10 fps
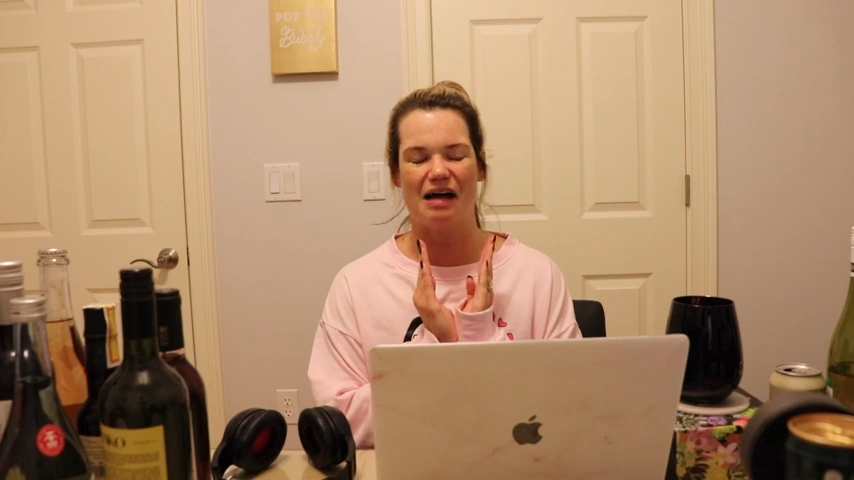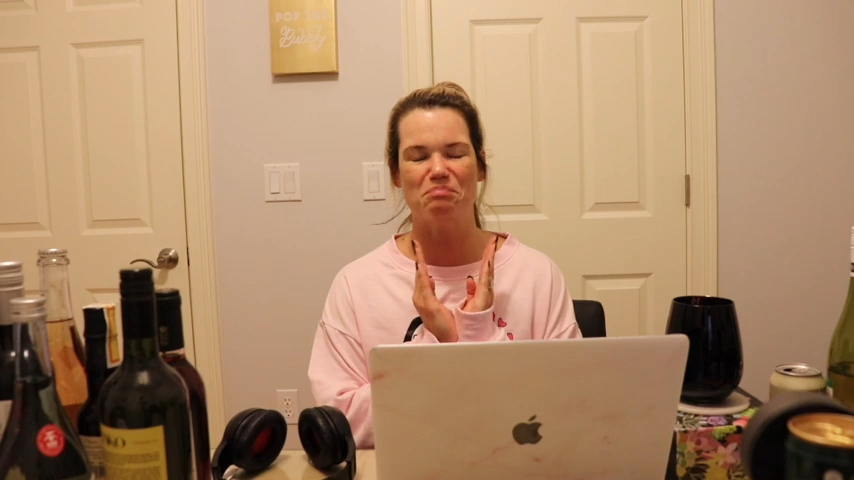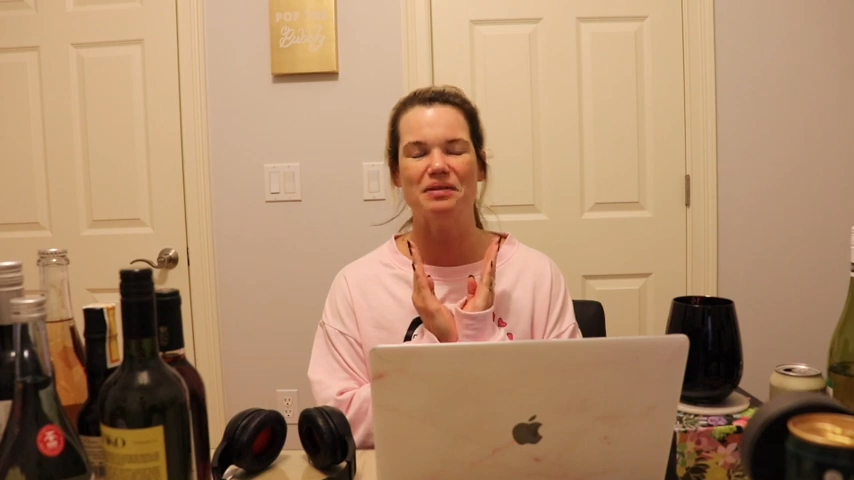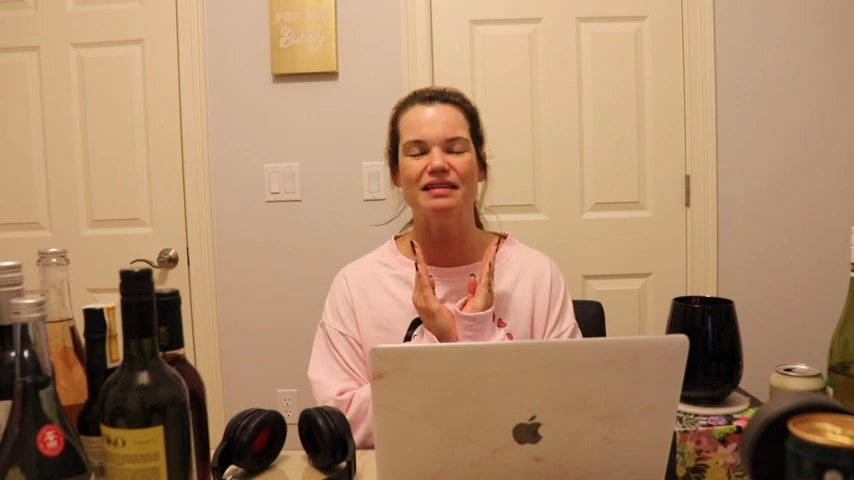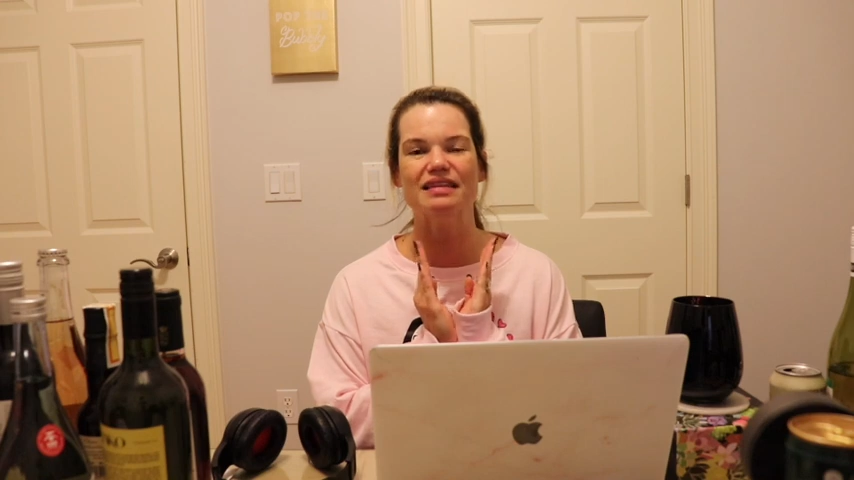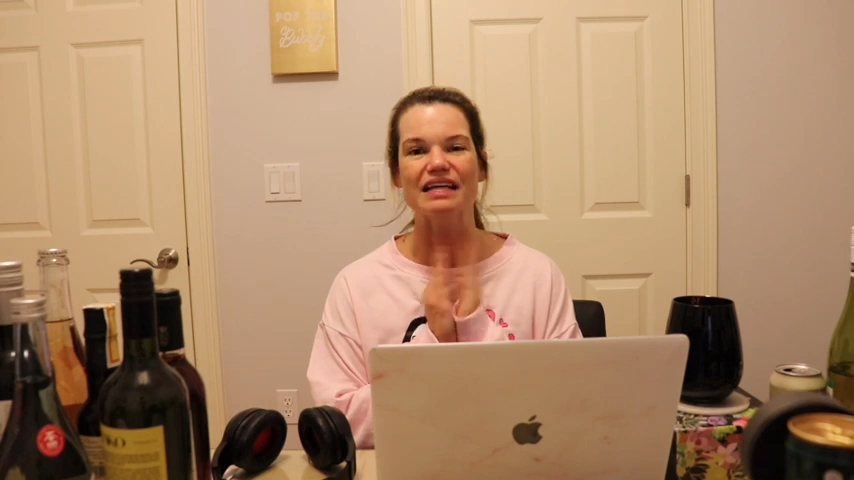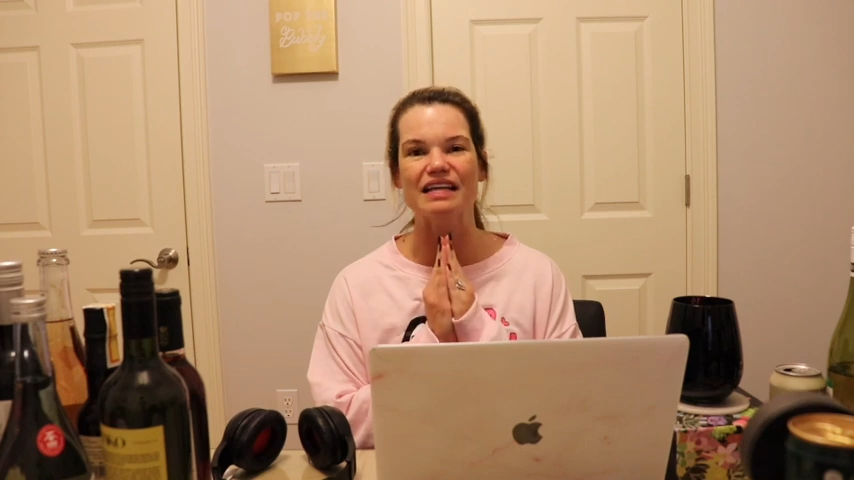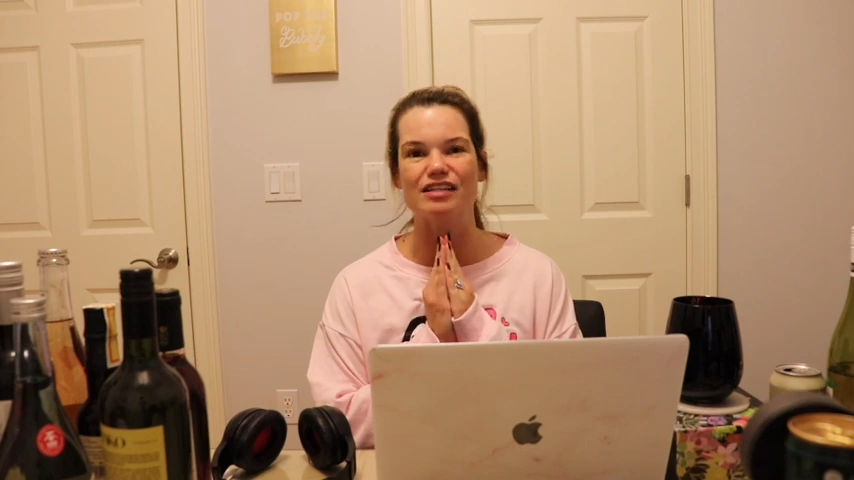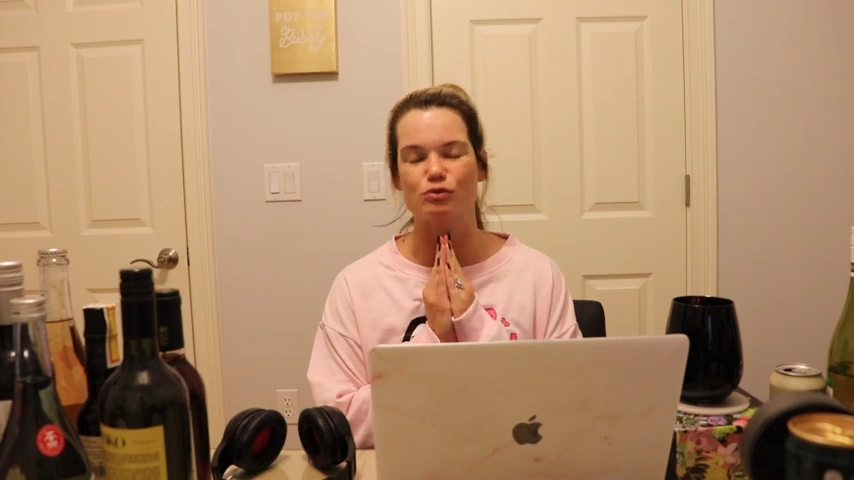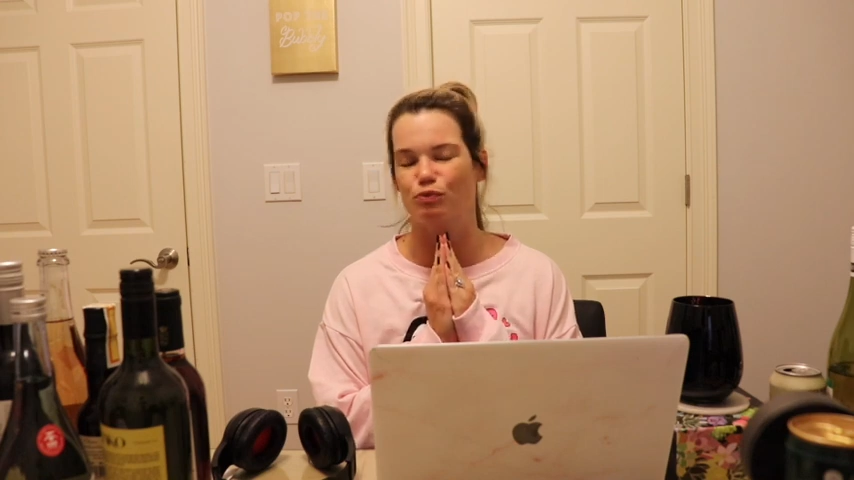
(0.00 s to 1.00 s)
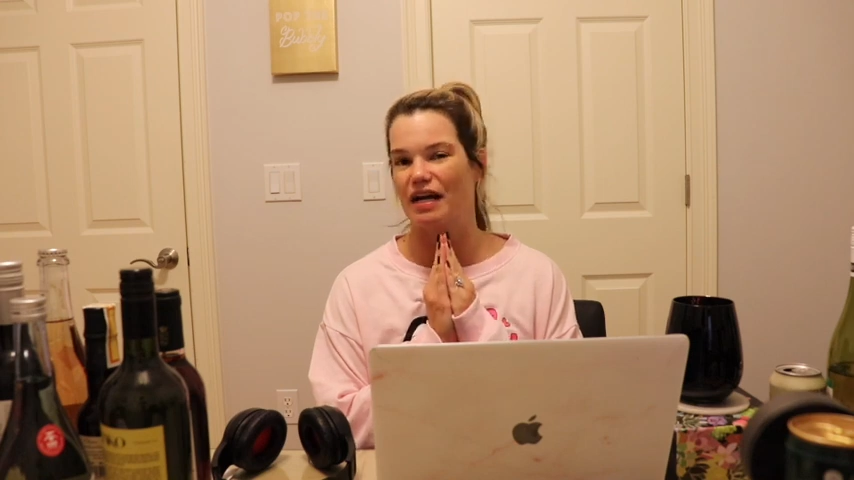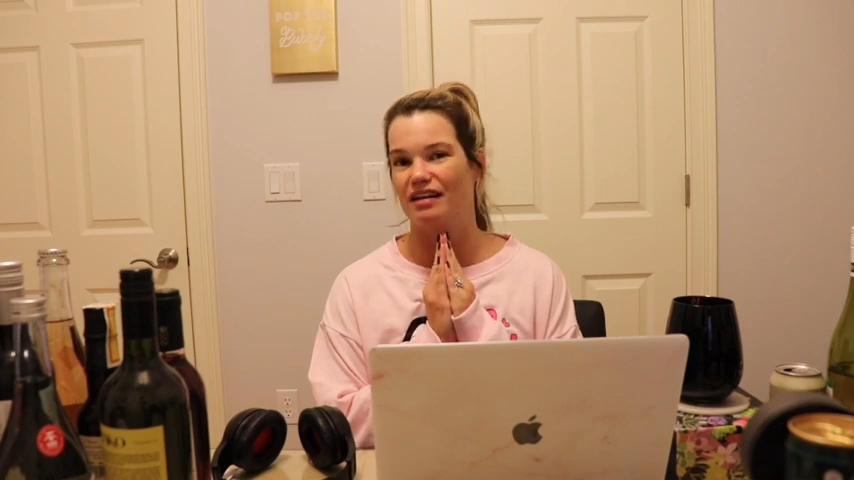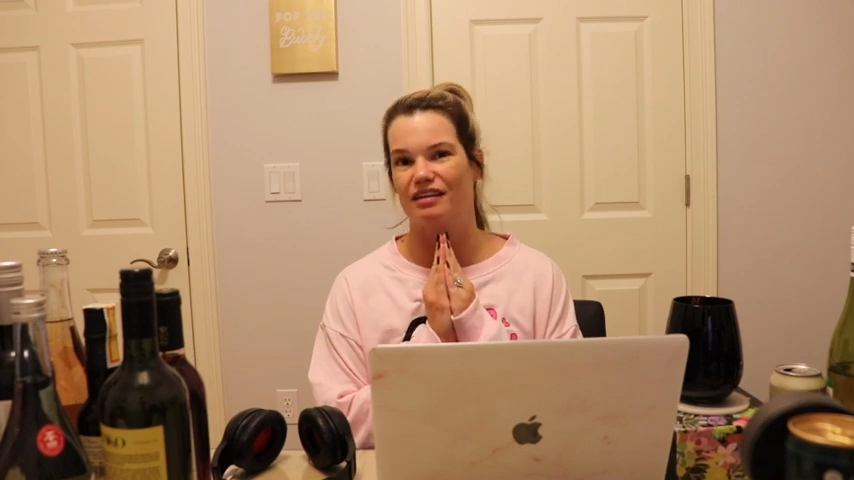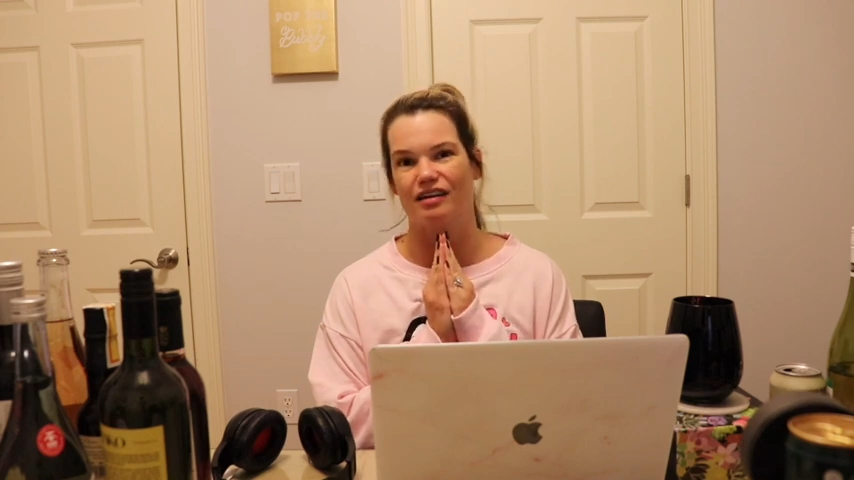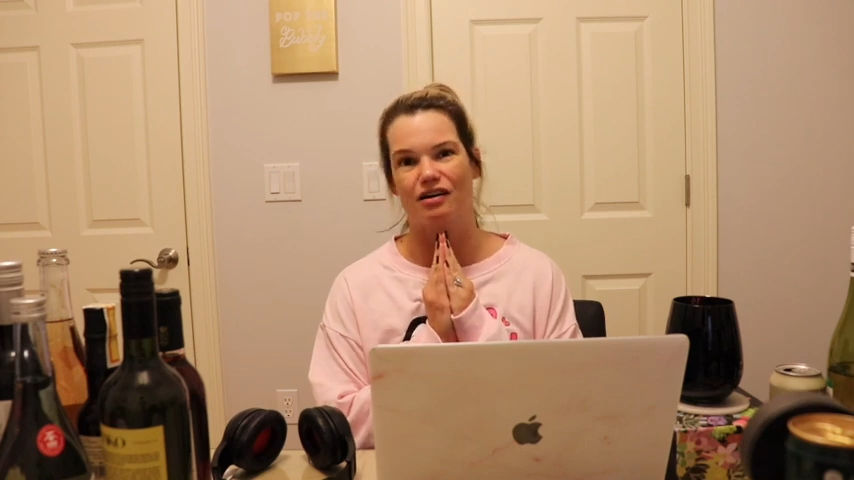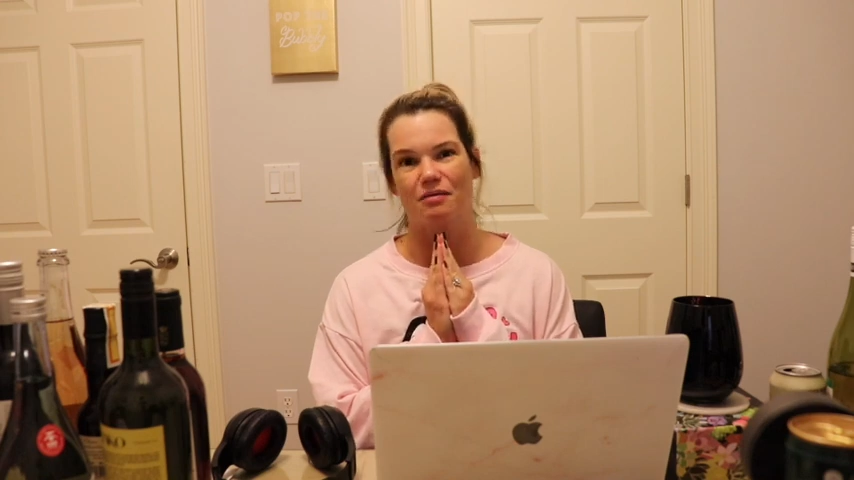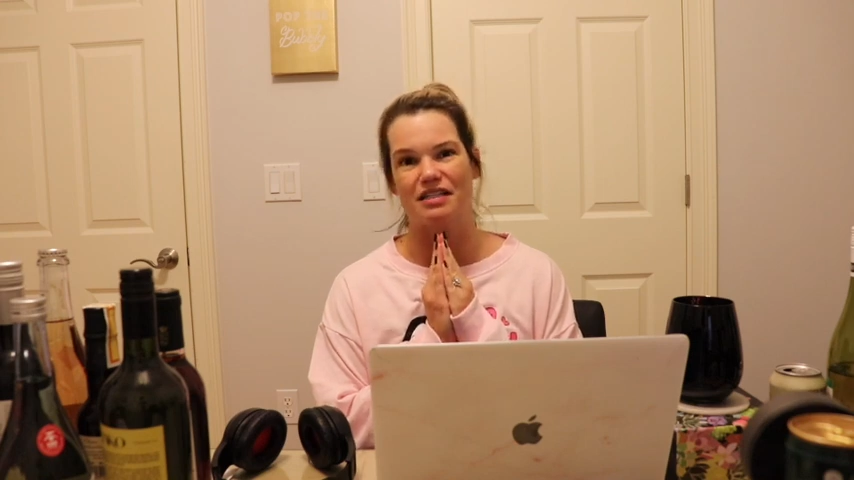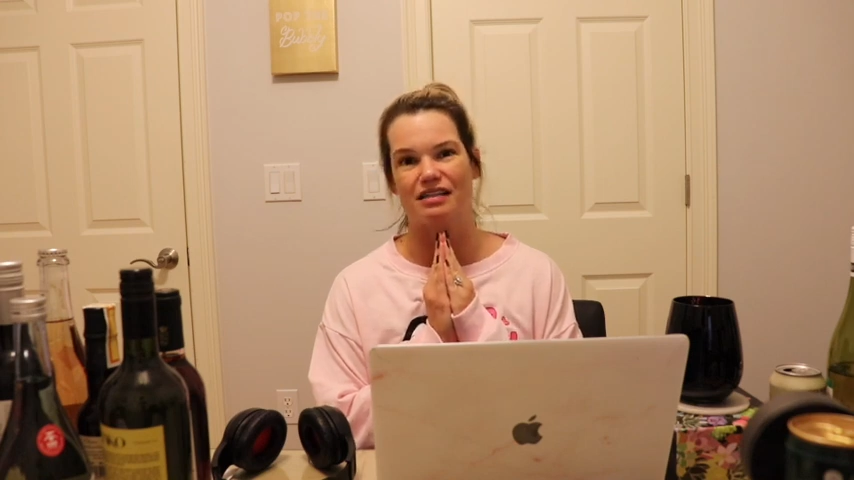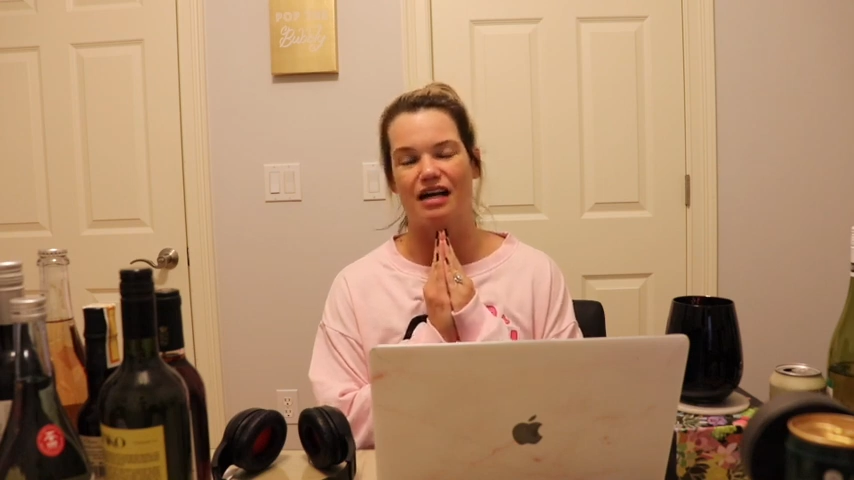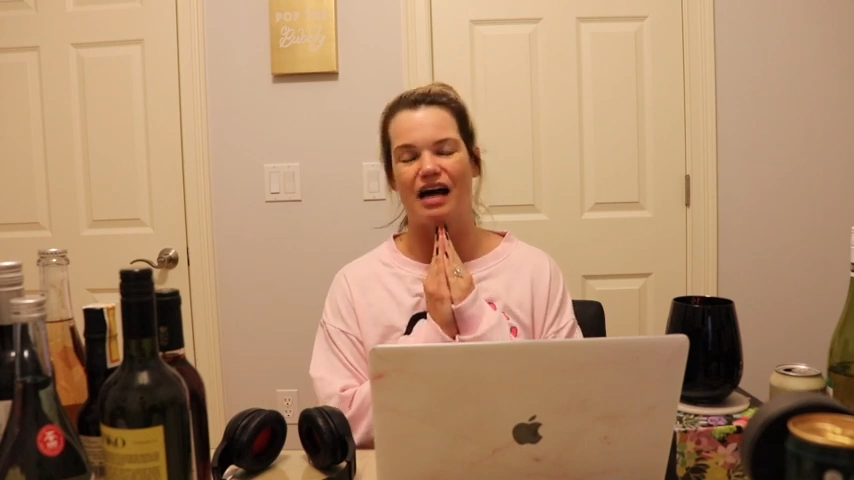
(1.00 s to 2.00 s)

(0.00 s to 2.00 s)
please write it in the comments and